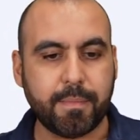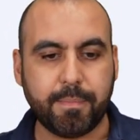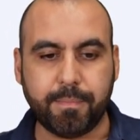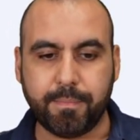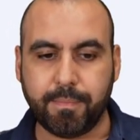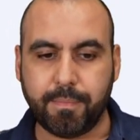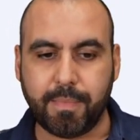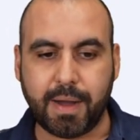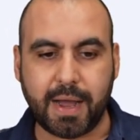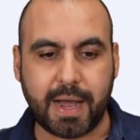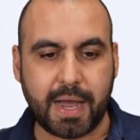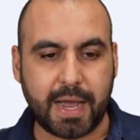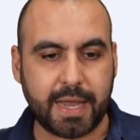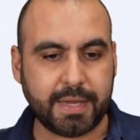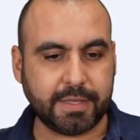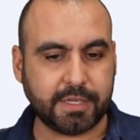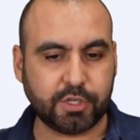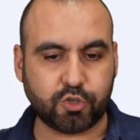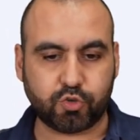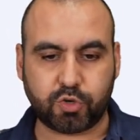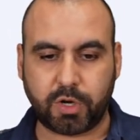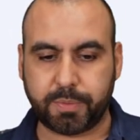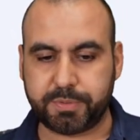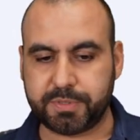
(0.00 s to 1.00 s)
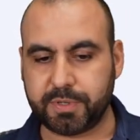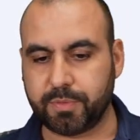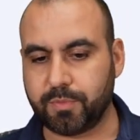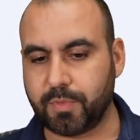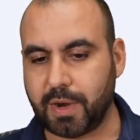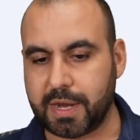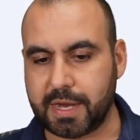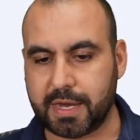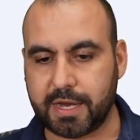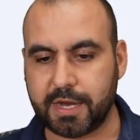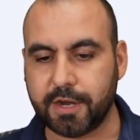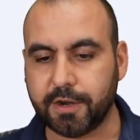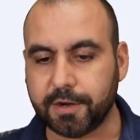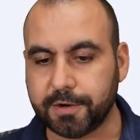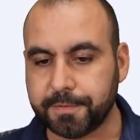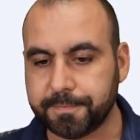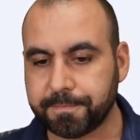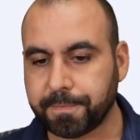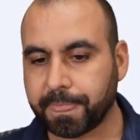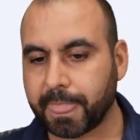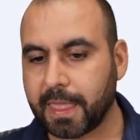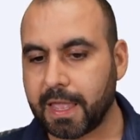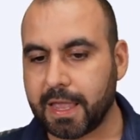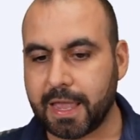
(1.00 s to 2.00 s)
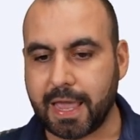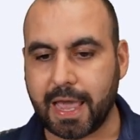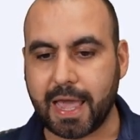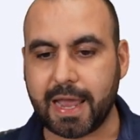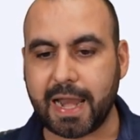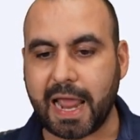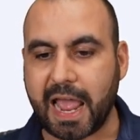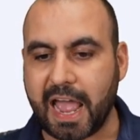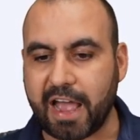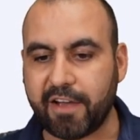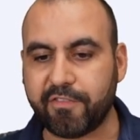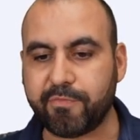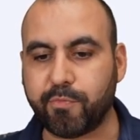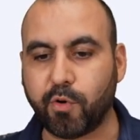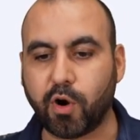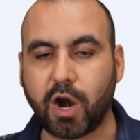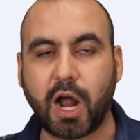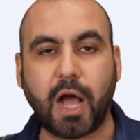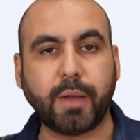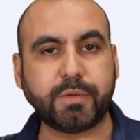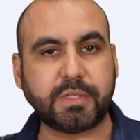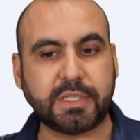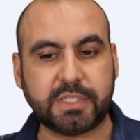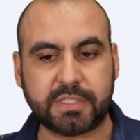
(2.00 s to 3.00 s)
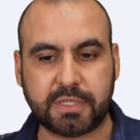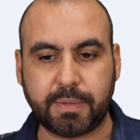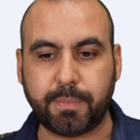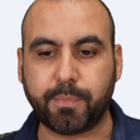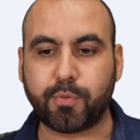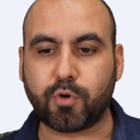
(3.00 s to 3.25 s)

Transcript: my description right here, and I have more options in